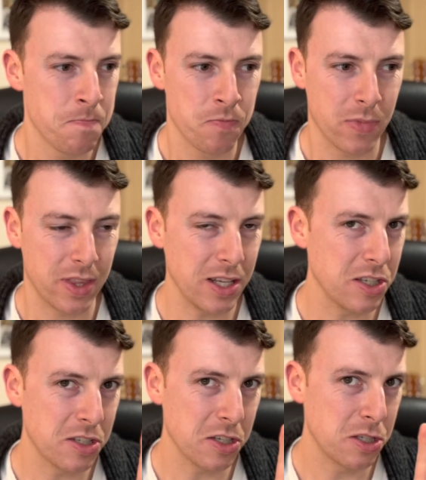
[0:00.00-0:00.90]
this
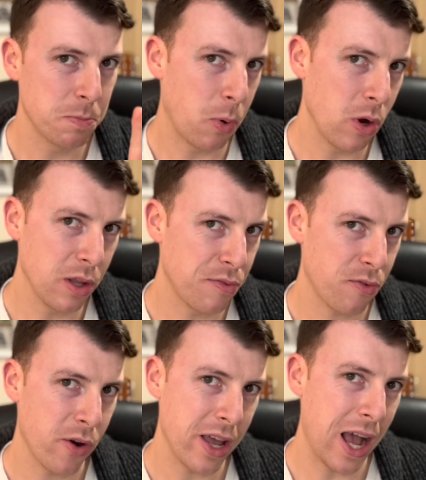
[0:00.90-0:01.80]
is as spoiler
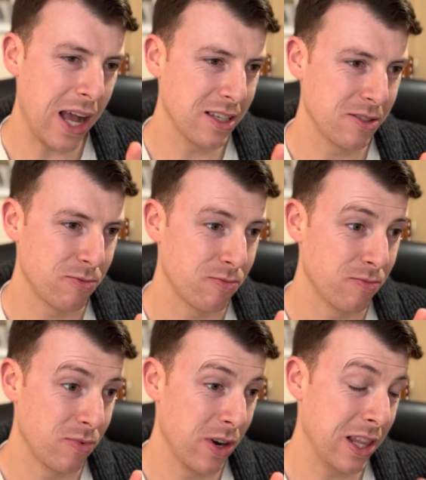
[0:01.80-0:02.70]
free as
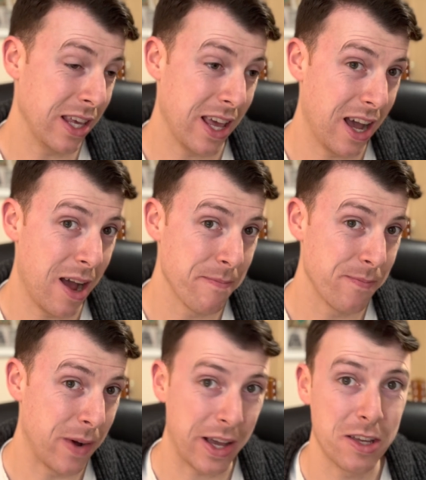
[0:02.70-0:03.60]
really I
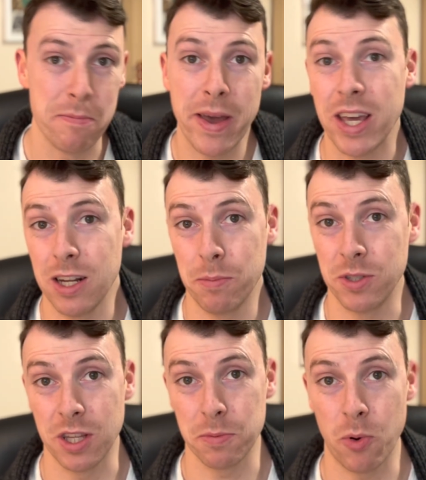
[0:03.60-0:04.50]
can make it up
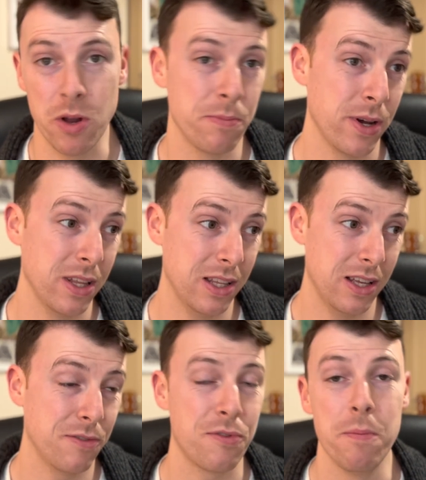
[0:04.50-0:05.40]
until this point, but
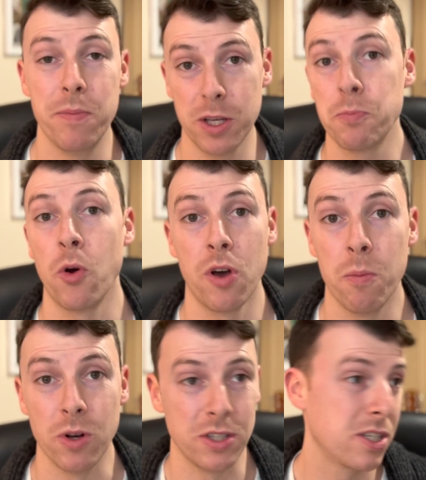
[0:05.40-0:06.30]
from this point
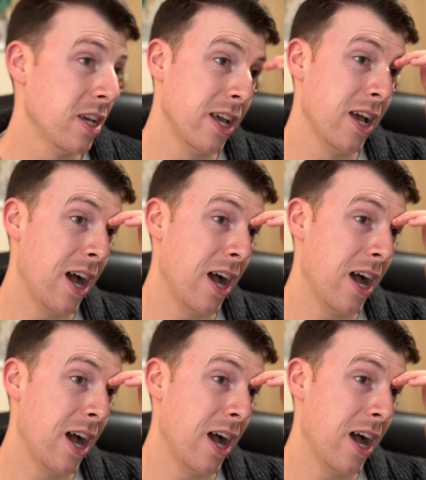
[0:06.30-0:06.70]
onwards,